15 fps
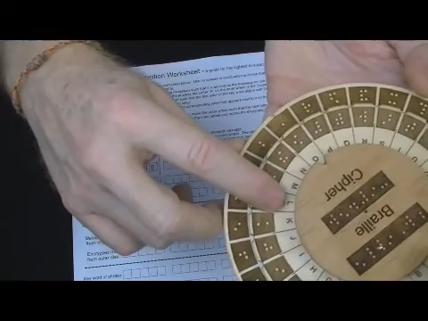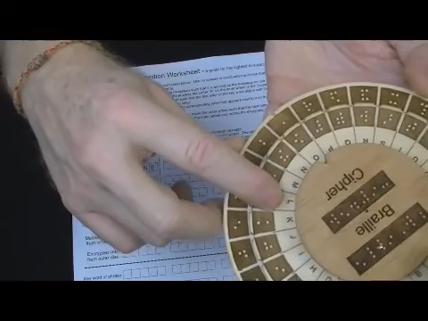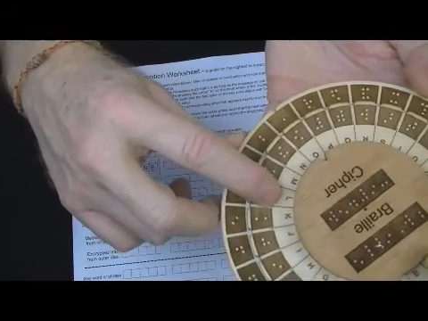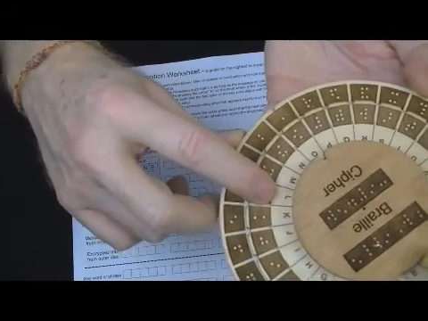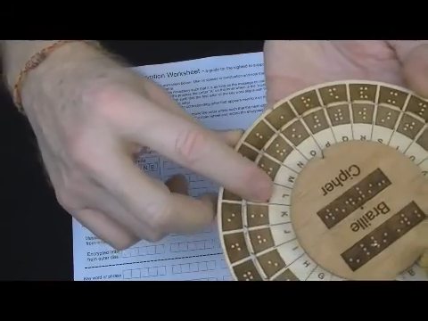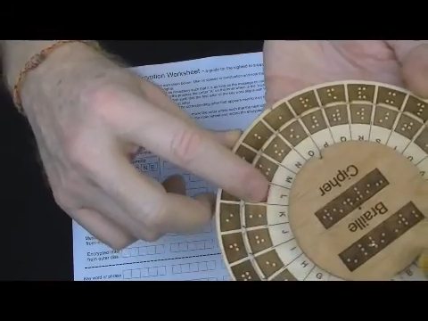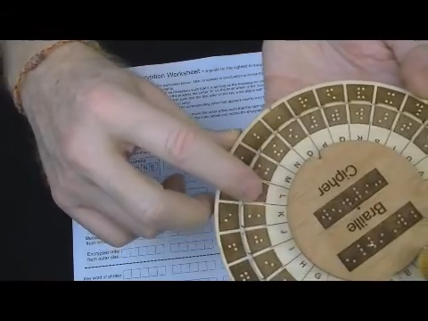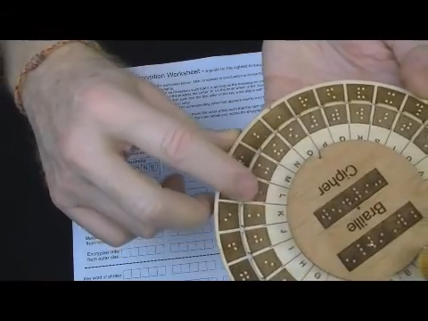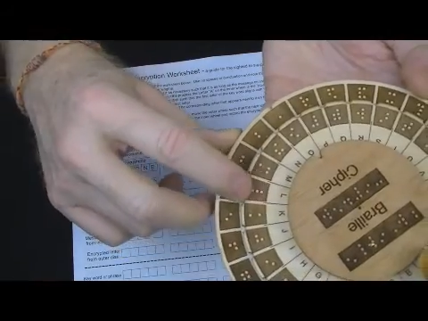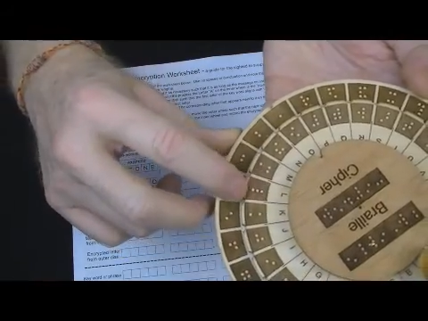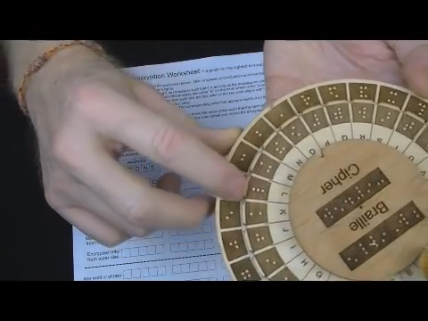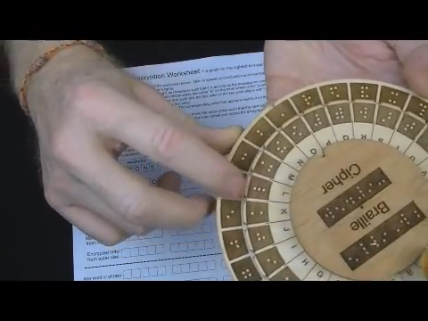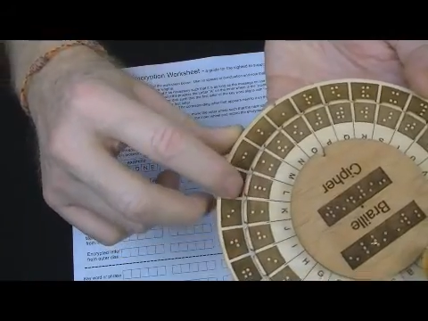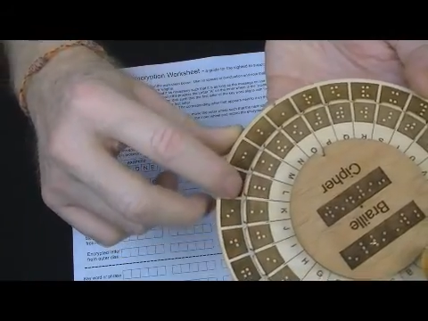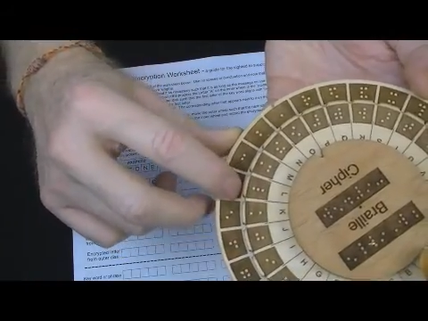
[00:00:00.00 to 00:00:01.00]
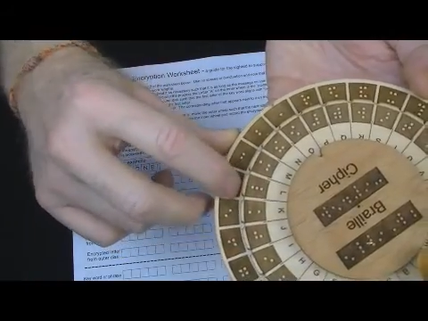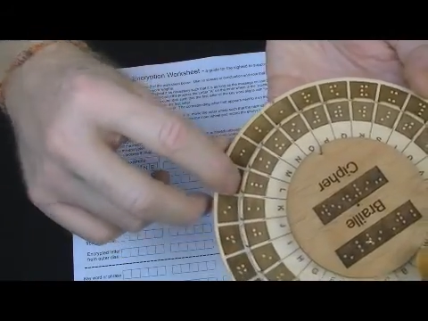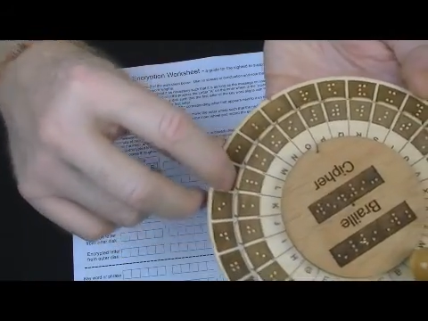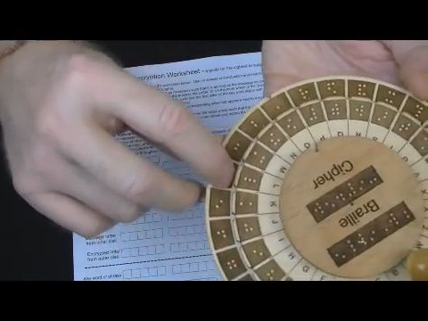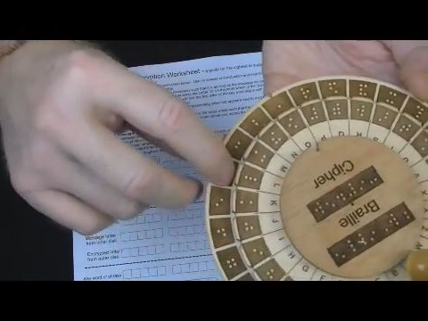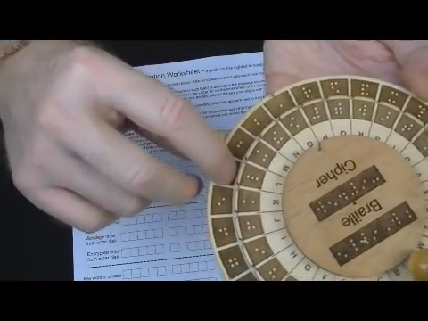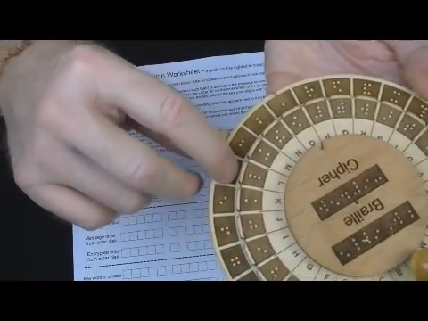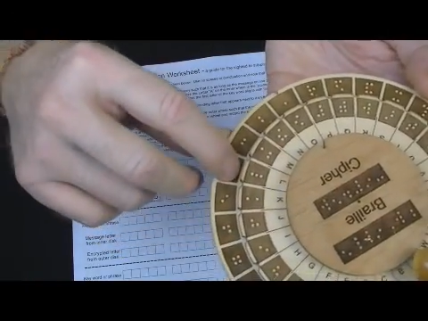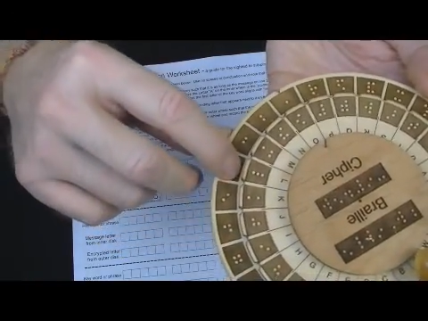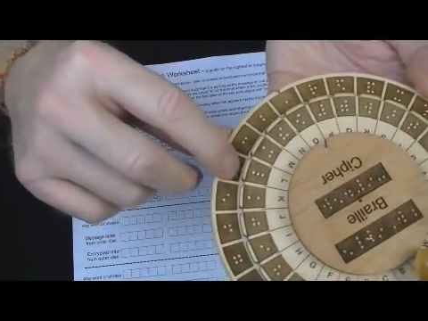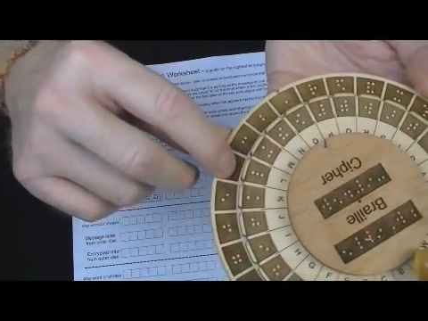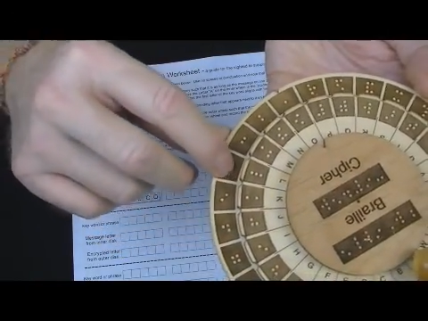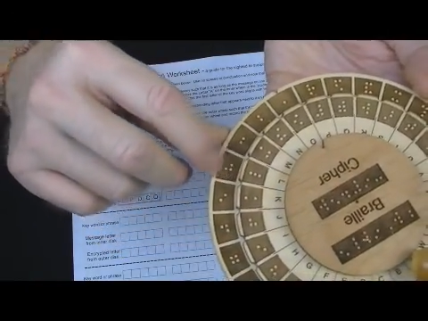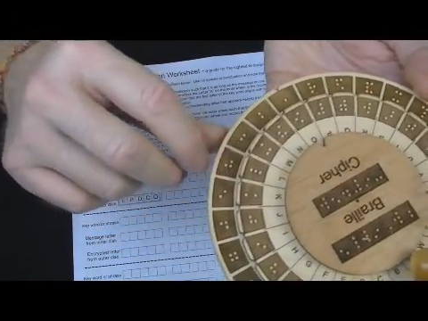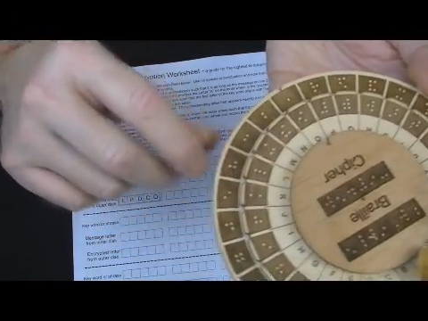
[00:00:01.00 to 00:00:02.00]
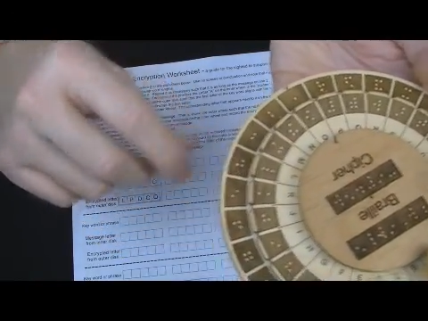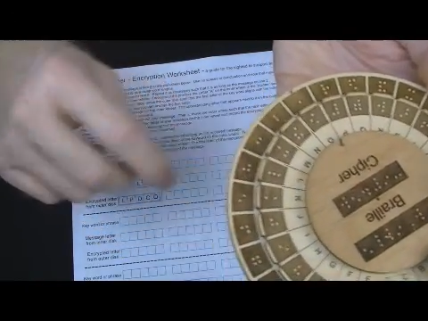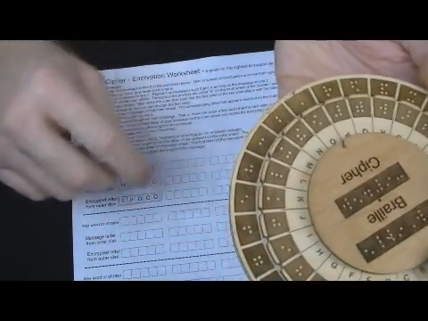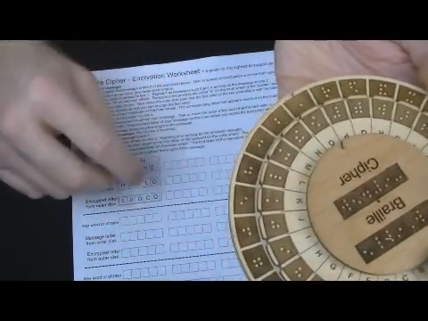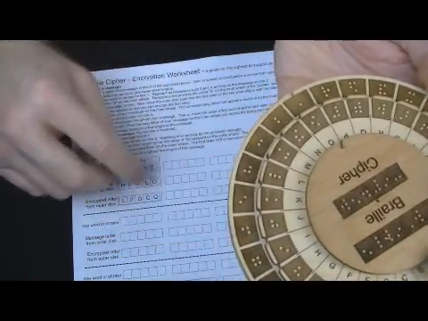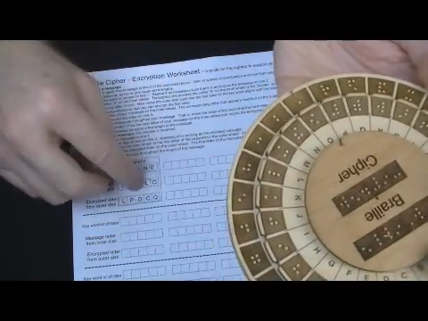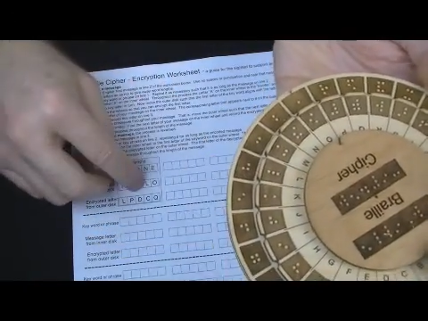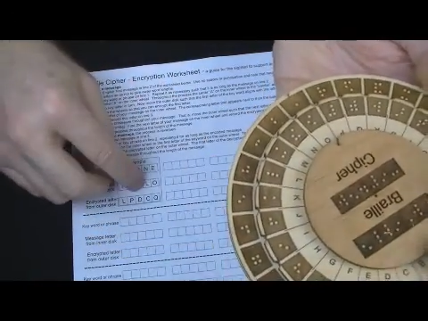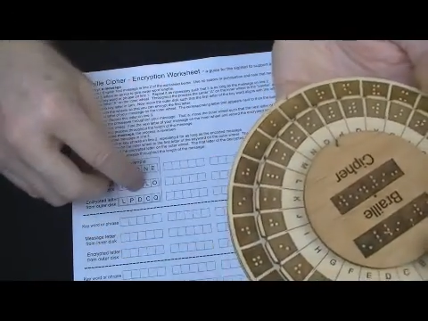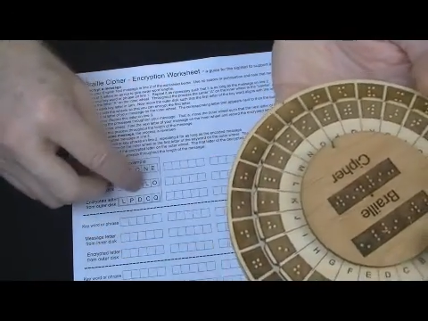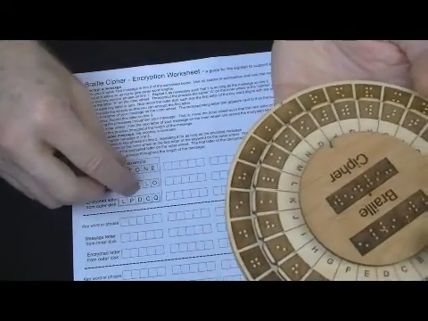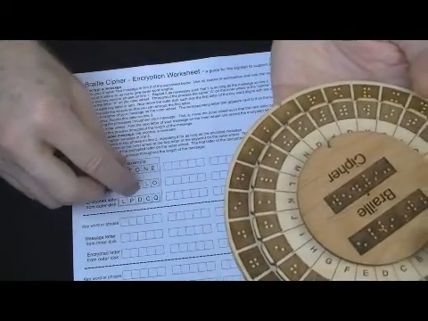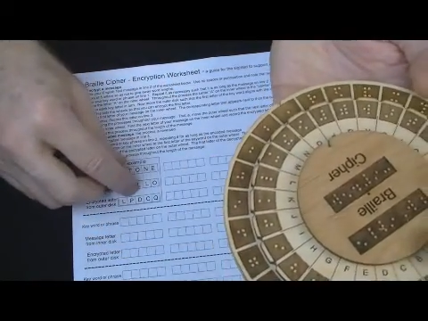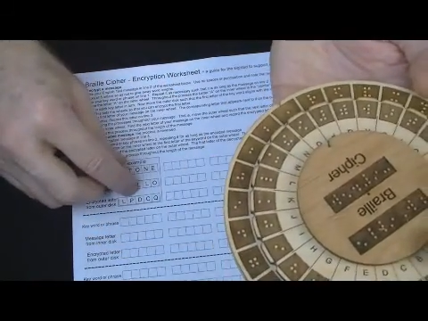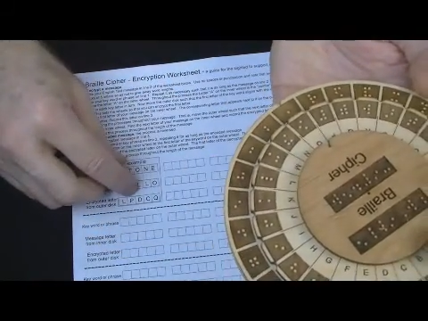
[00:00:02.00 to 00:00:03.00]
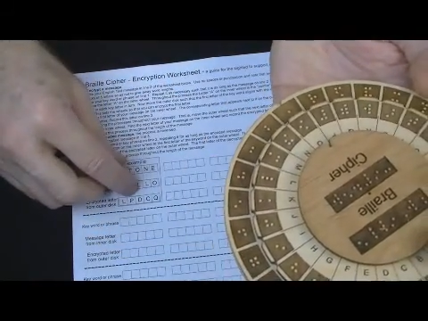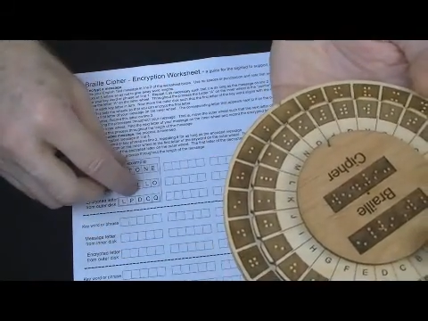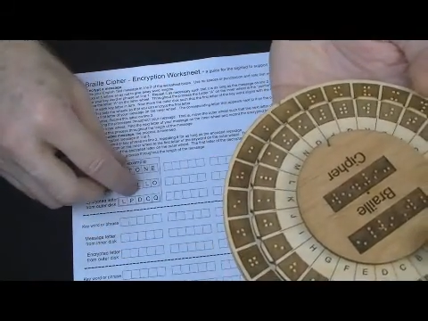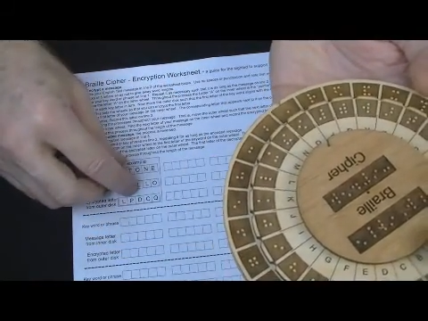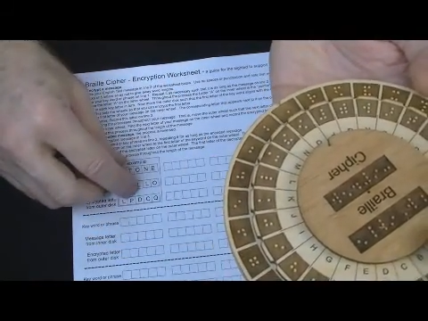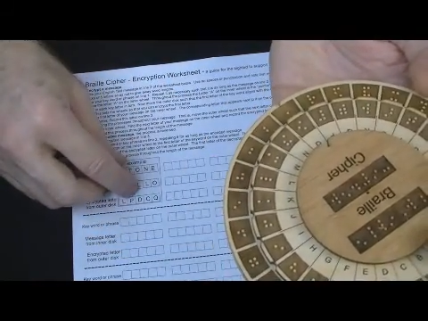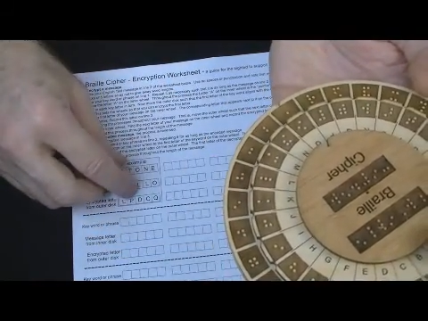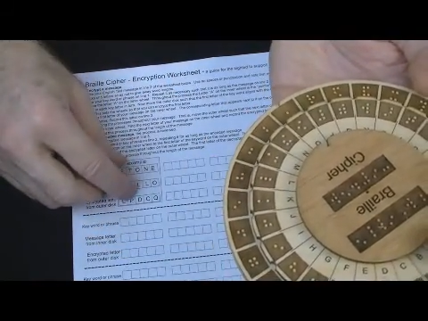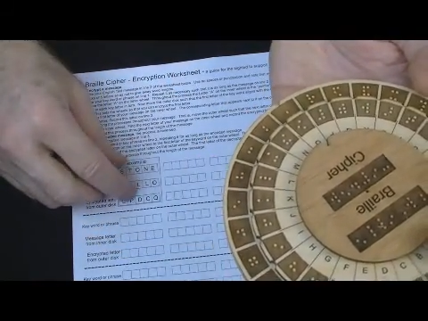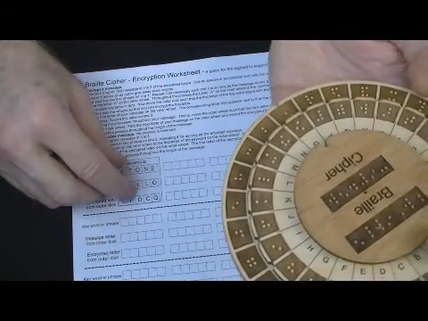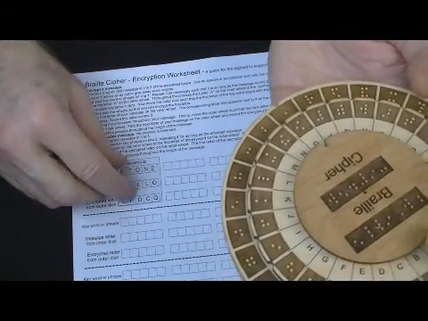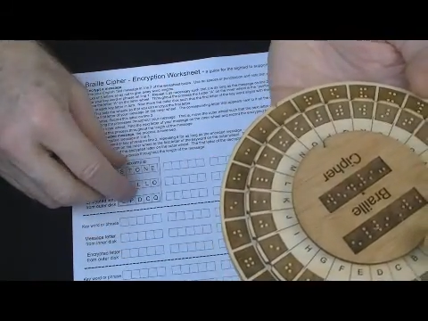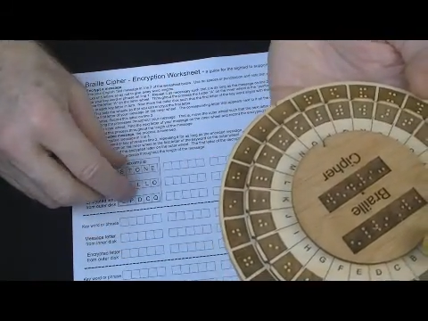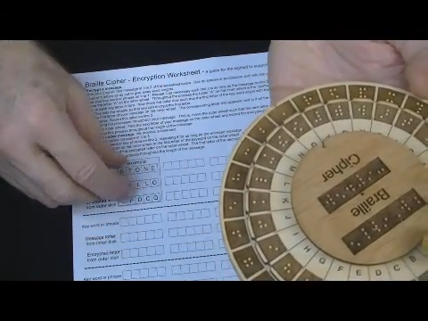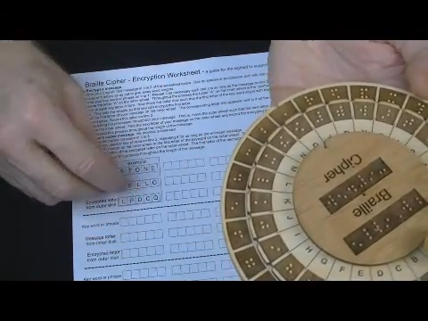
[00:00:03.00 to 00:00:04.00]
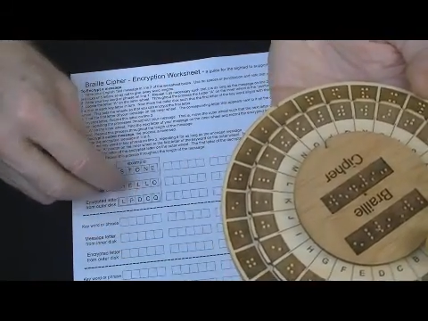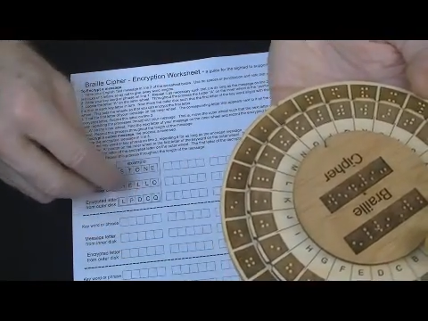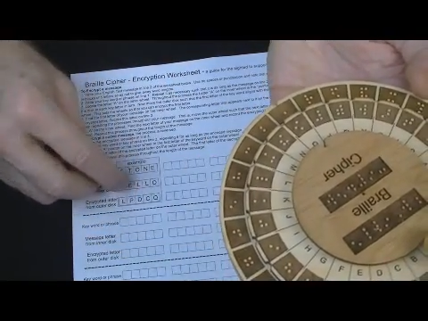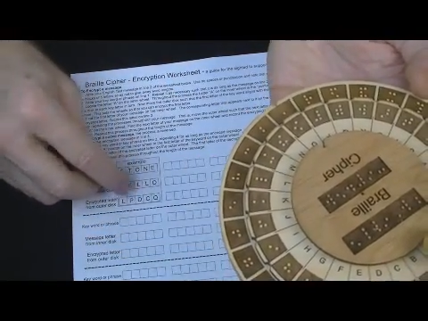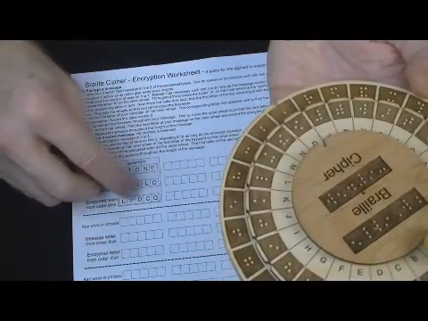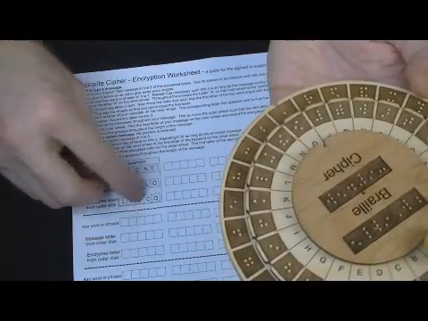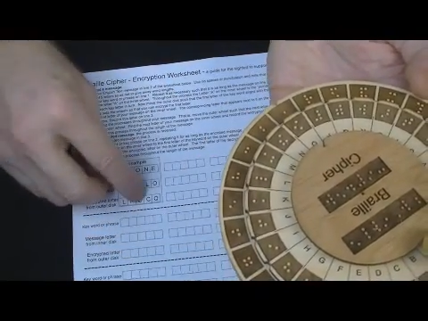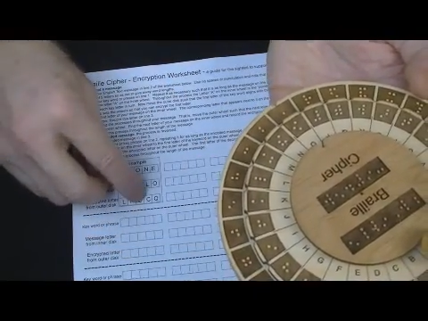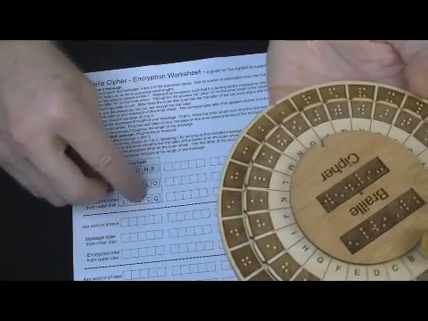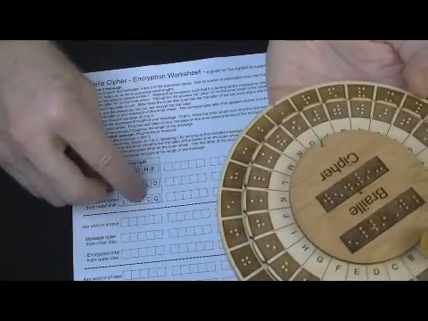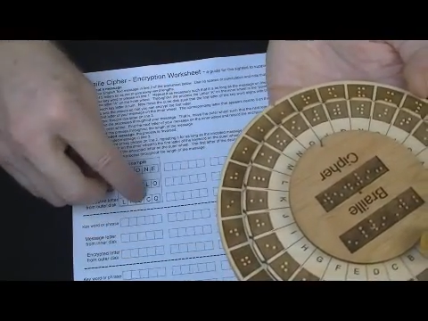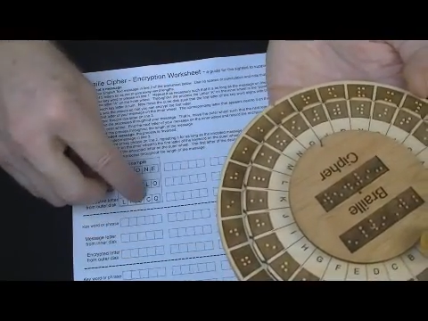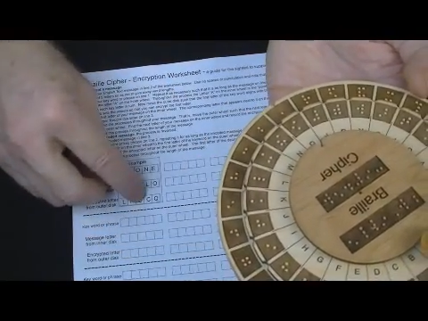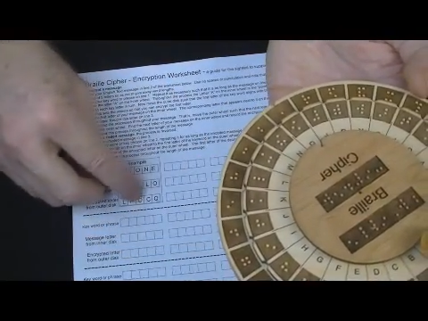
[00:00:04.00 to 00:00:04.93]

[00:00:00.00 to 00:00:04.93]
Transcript: [unreadable: no face in view]